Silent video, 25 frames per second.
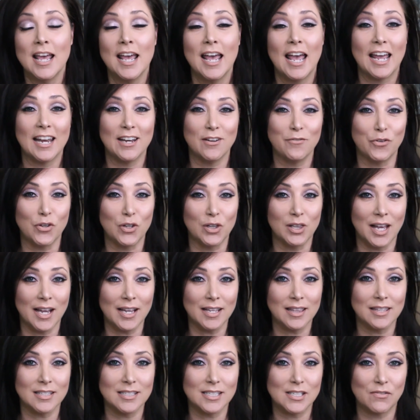And if you like
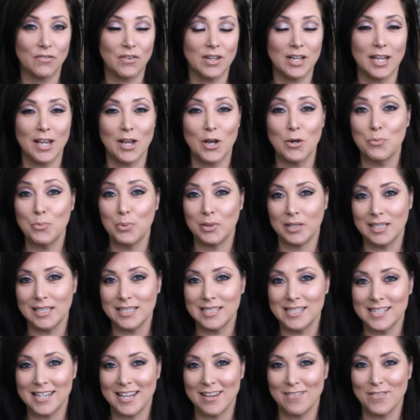this video,
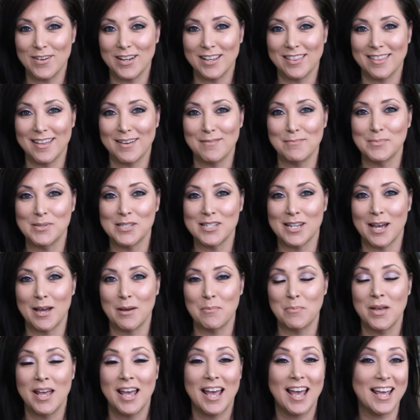please give it a thumbs up.
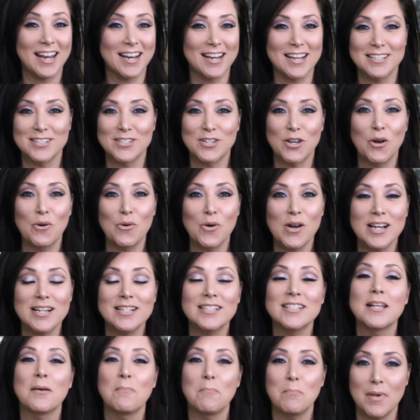And as
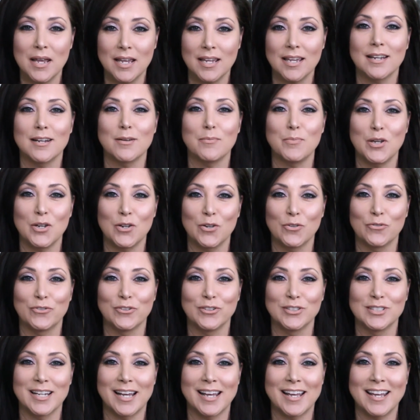always, make it a beautiful
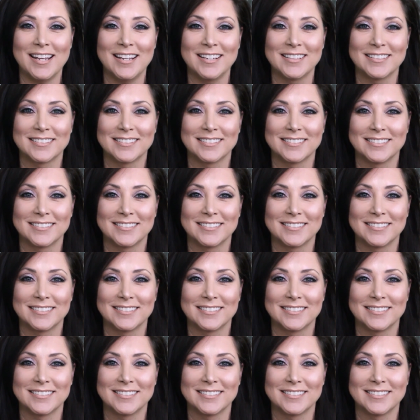day.